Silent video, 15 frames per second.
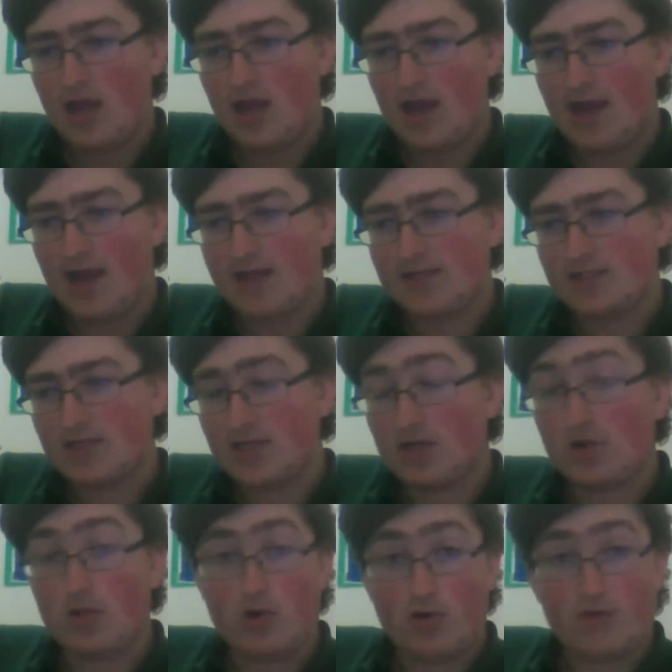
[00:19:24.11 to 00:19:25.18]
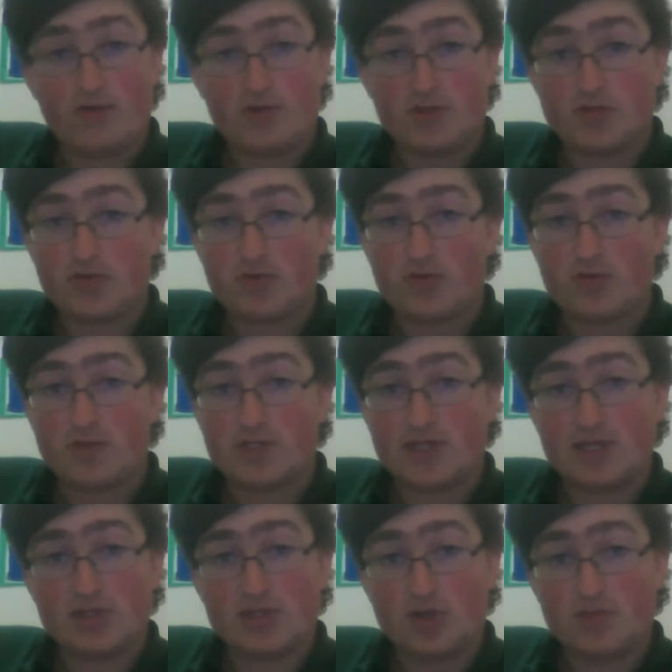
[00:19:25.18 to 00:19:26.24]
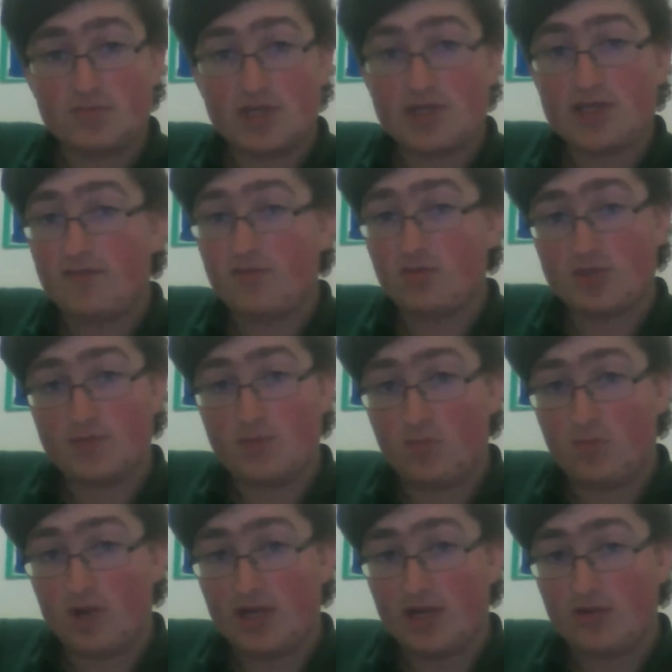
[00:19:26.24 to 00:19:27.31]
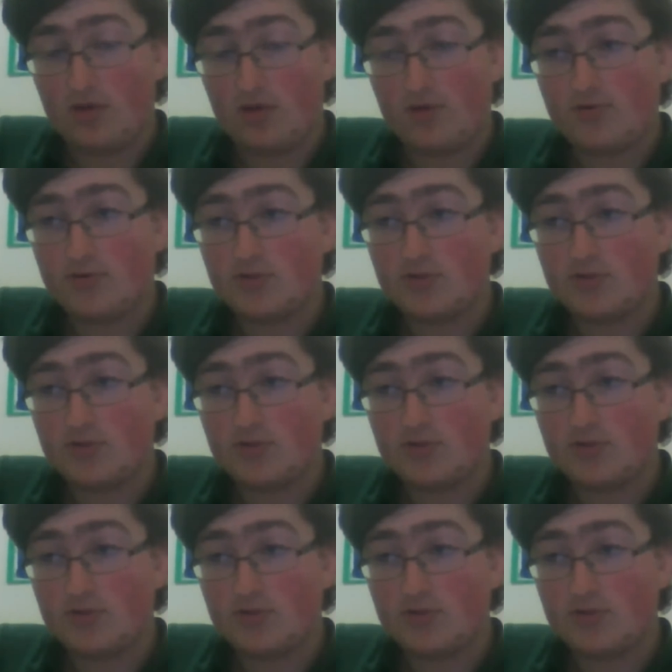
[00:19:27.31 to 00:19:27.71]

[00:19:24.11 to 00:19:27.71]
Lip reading: And in a lot of other tournaments like Top Deck, they've also been winning those.